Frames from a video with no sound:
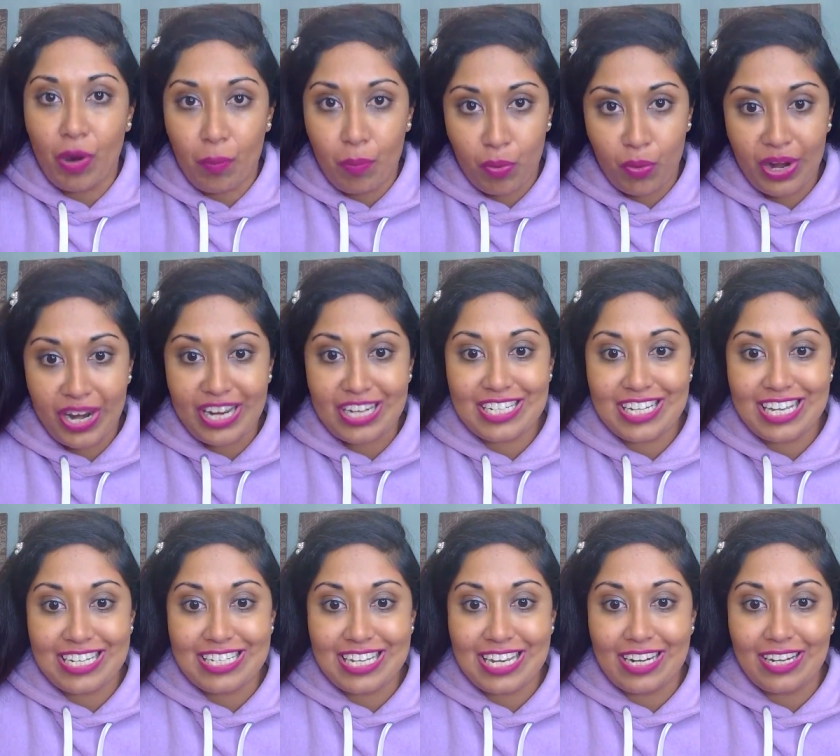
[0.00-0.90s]
a brand
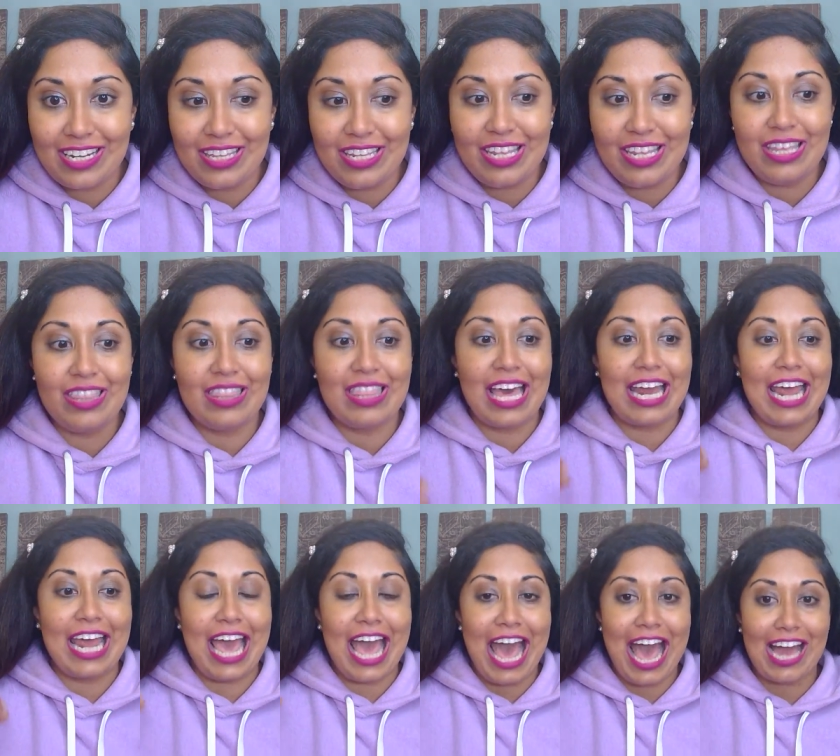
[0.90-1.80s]
identity
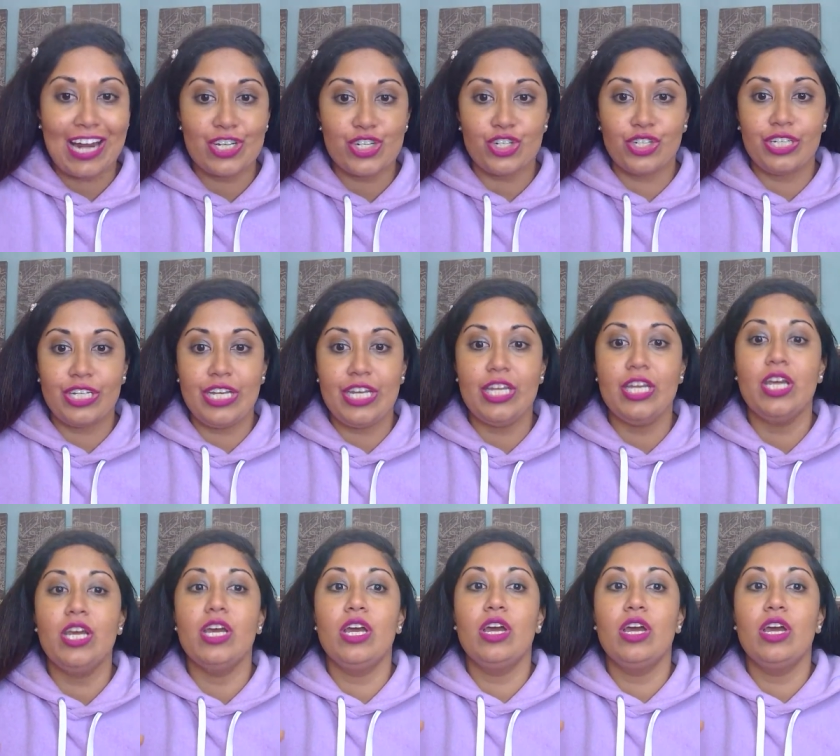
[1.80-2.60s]
that actually